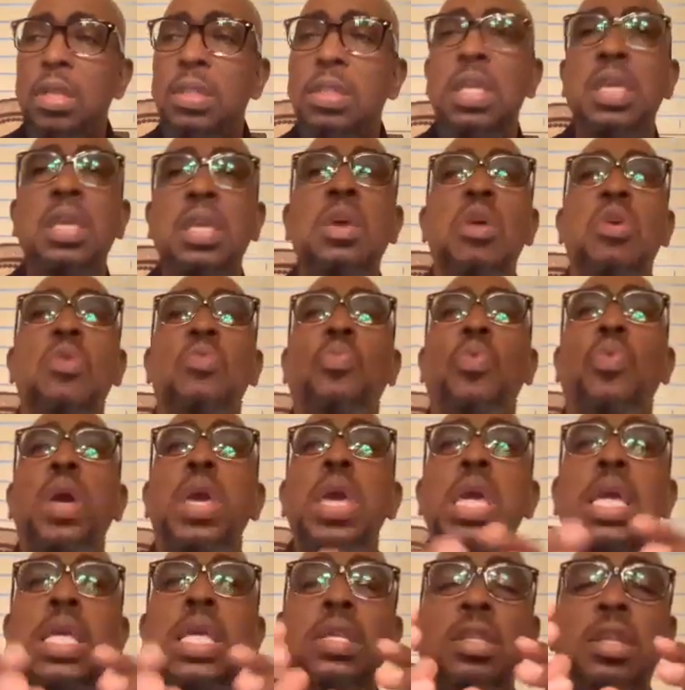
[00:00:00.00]
See,
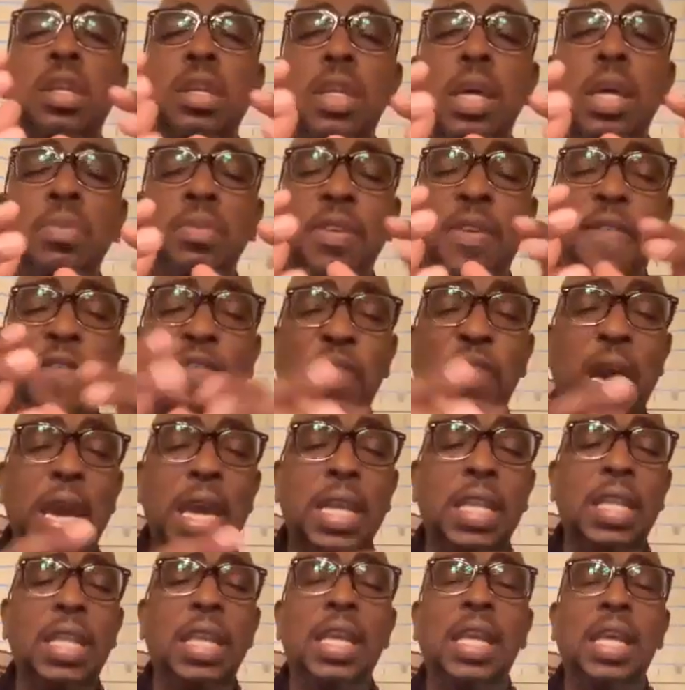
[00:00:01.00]
when he stood up to
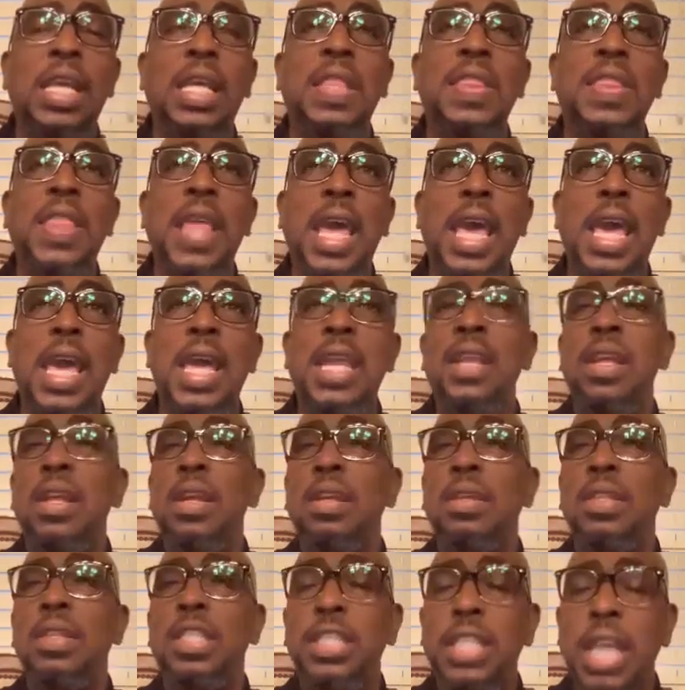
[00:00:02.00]
fight that
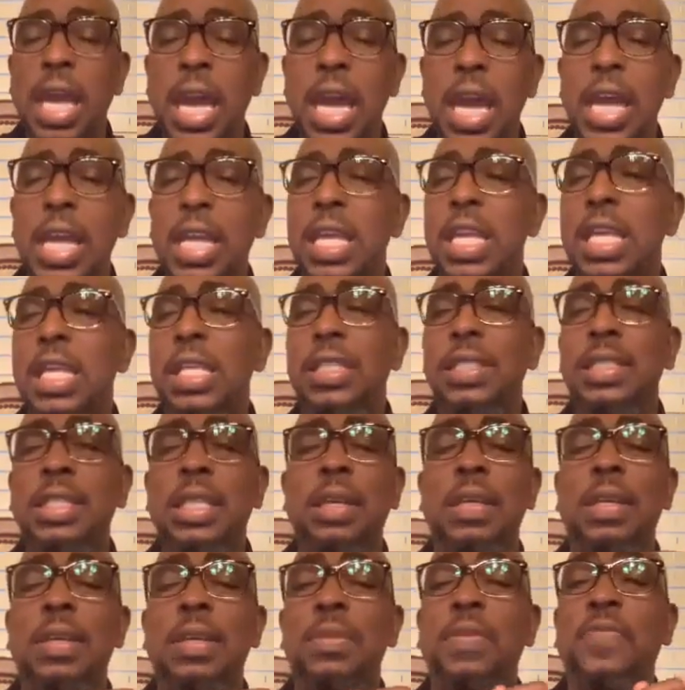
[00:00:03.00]
giant, he
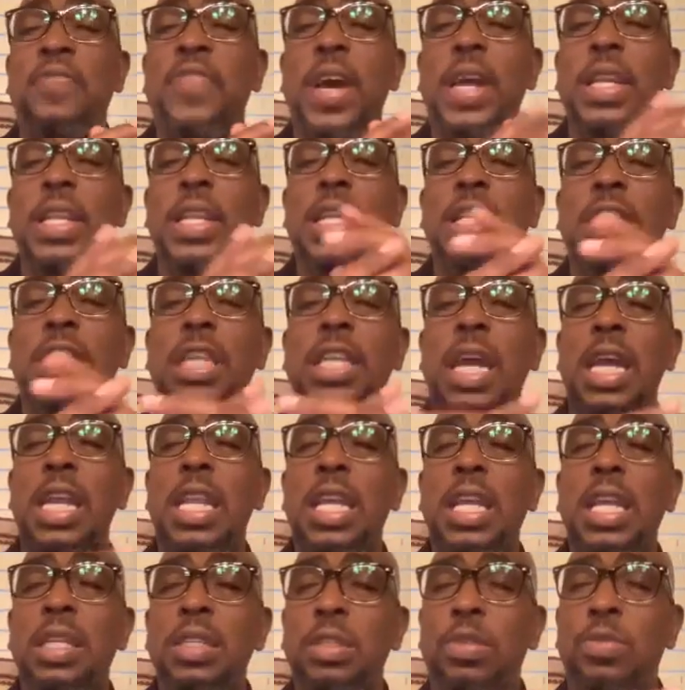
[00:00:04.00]
stood up to fight that
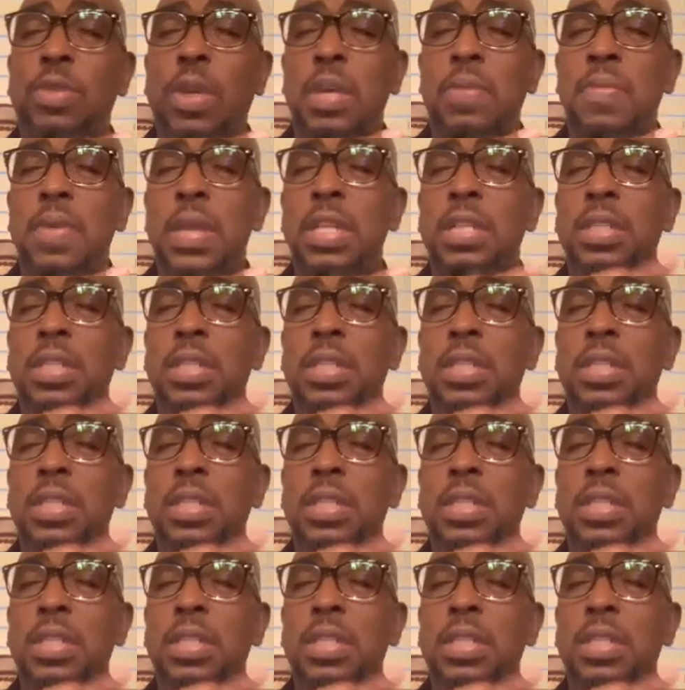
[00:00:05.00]
giant in his strength.